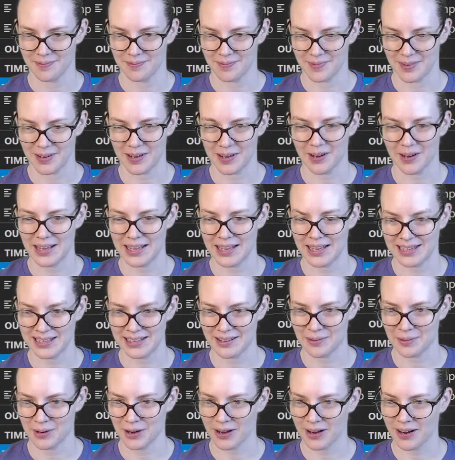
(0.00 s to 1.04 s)
Oh, that didn't
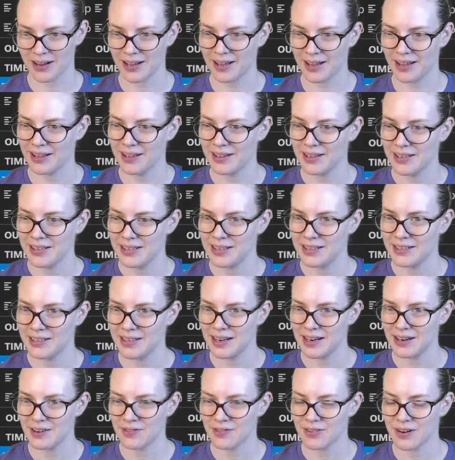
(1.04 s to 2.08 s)
work, huh?
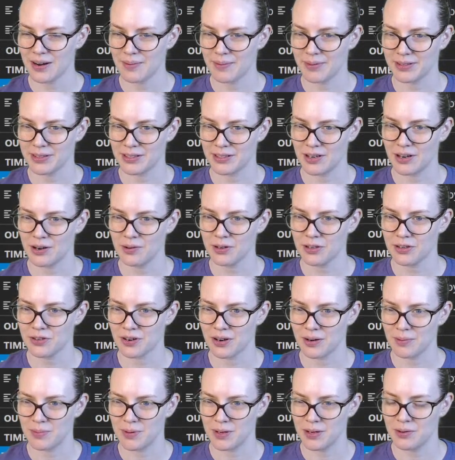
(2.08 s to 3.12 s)
Data frame has no
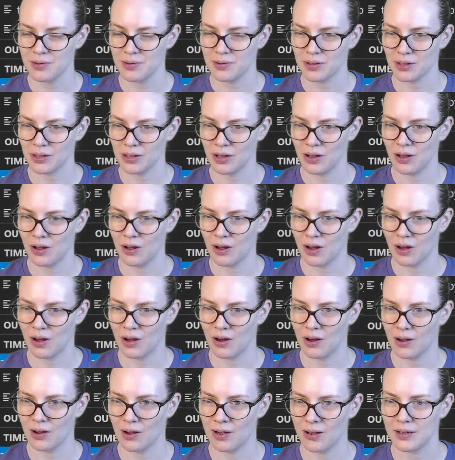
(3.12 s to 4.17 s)
attribute
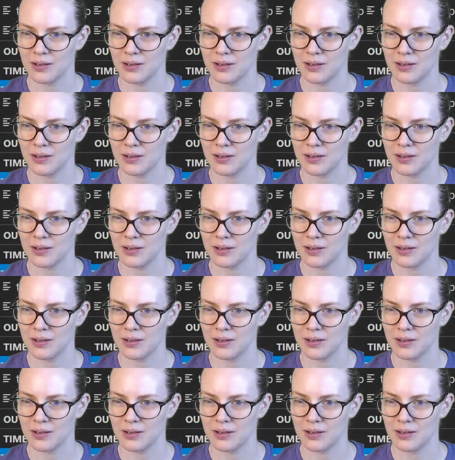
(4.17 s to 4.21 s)
long.